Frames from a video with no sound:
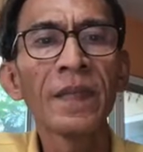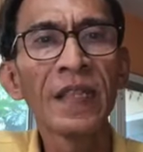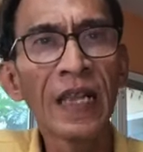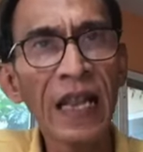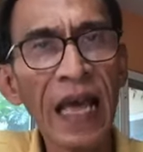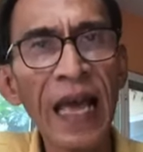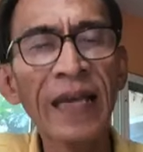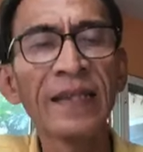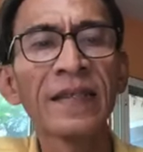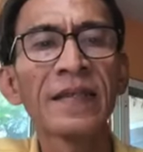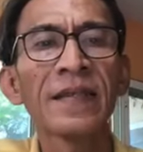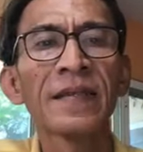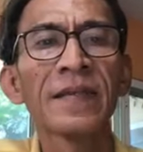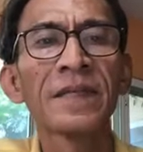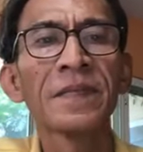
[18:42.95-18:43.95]
the
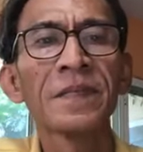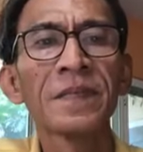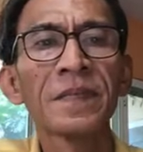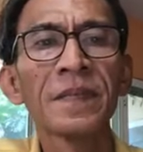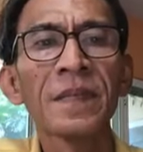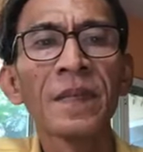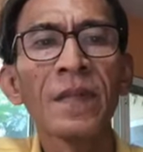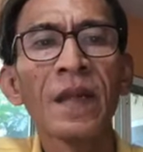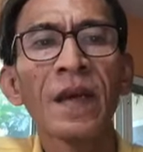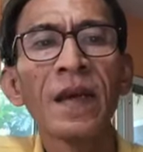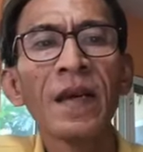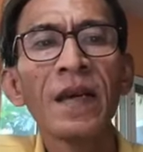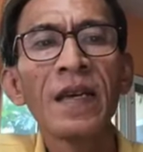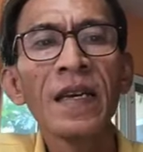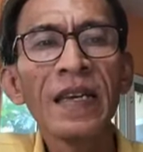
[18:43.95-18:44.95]
land.
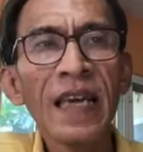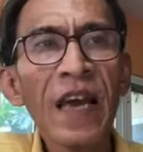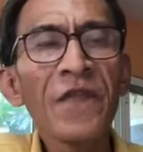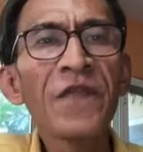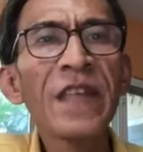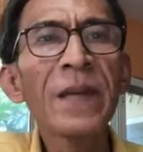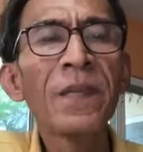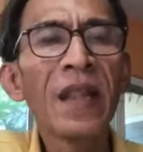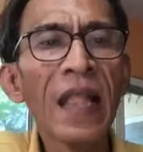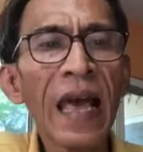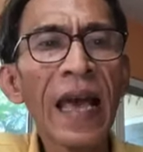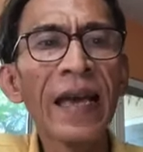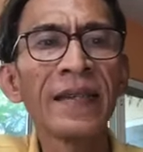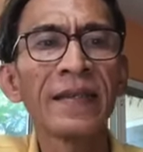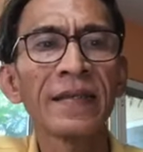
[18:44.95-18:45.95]
He gave them
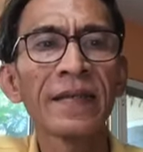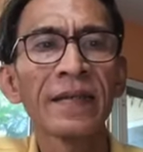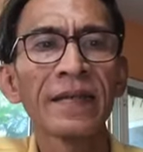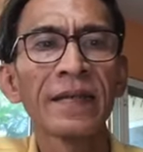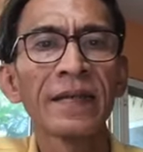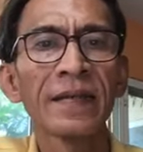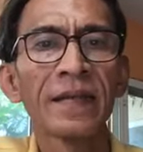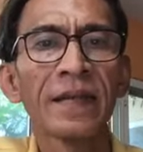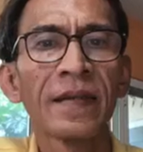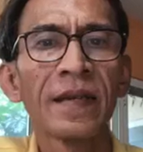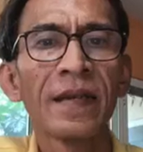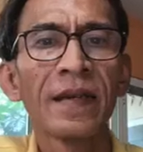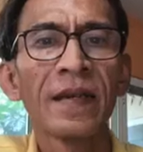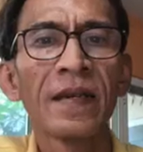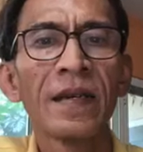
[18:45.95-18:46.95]
land.
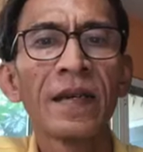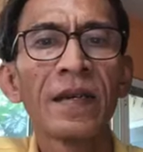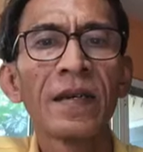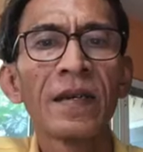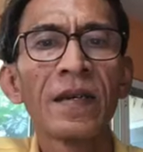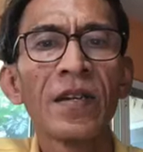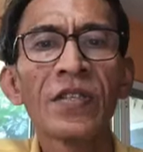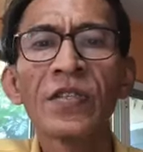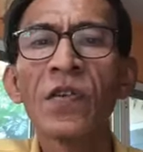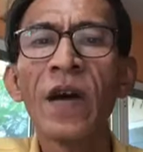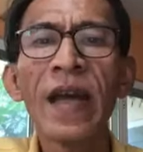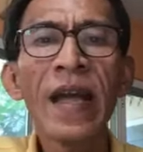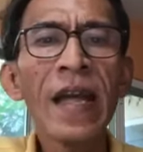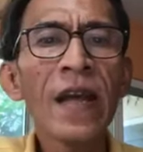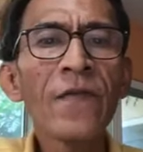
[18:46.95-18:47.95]

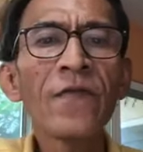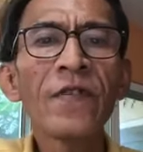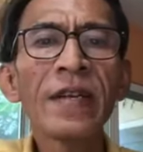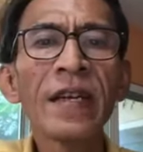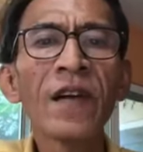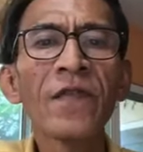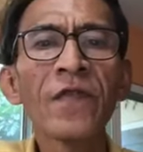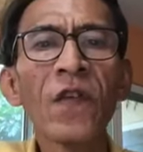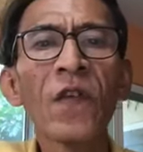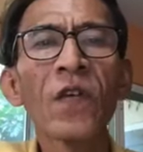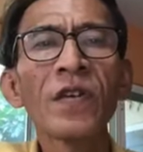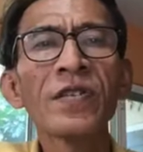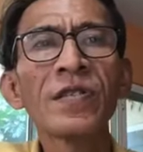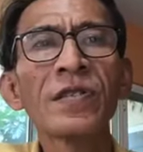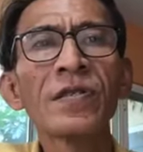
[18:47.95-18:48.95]
So
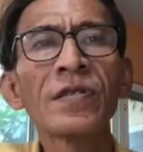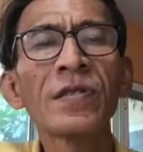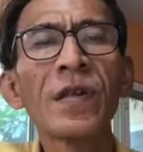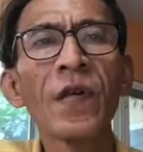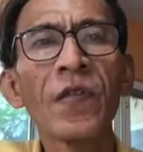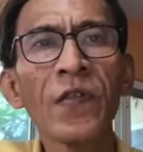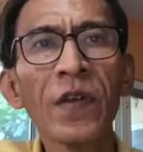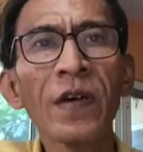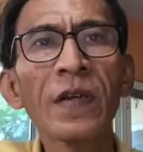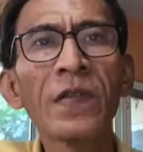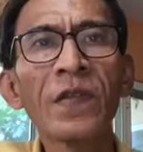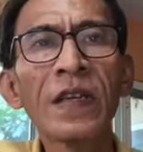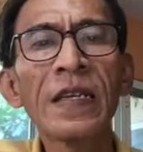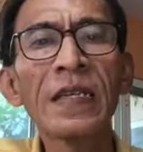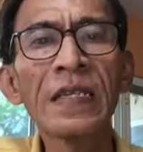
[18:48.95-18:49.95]
for
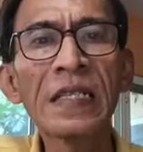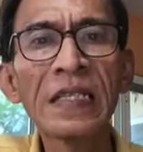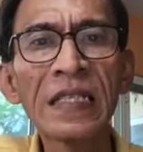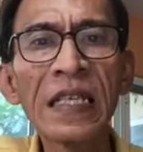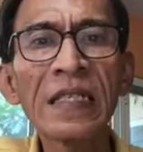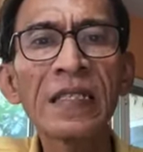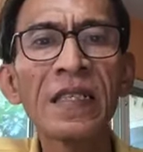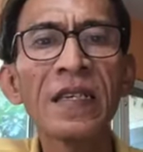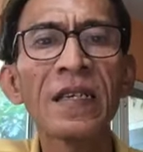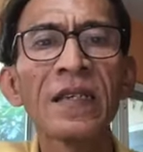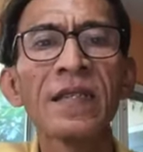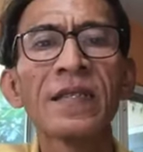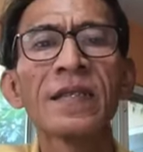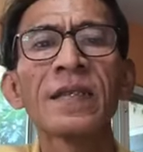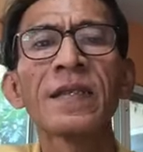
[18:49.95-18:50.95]
36
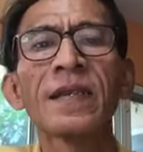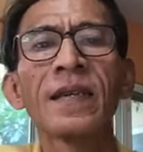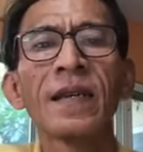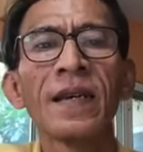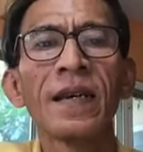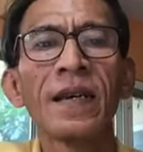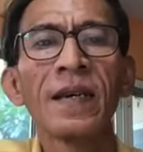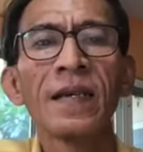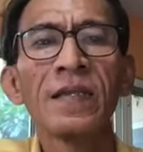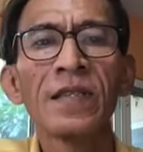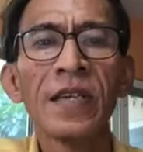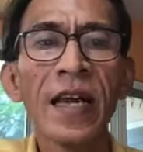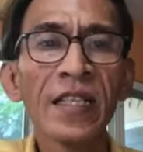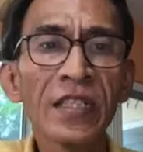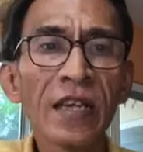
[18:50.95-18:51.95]
years,
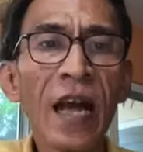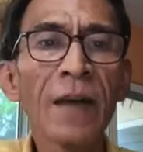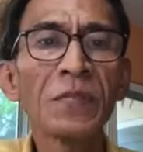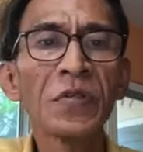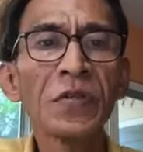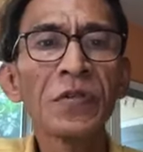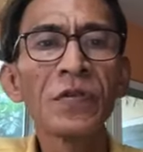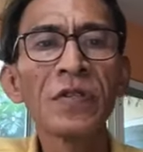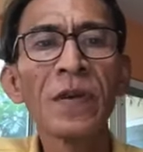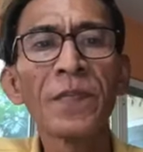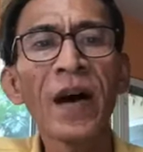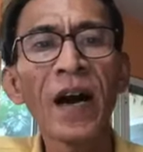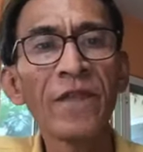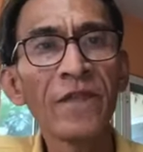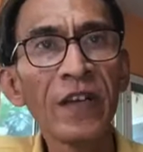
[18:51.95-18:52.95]
she has come to
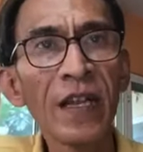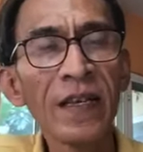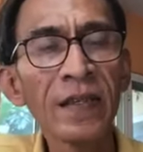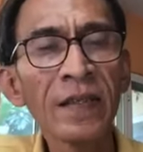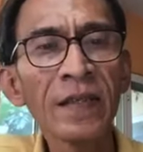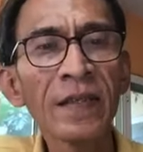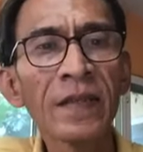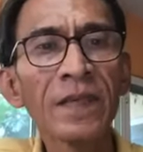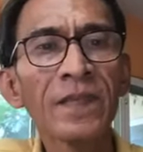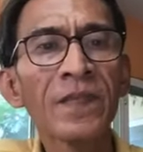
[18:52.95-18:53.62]
the pavilion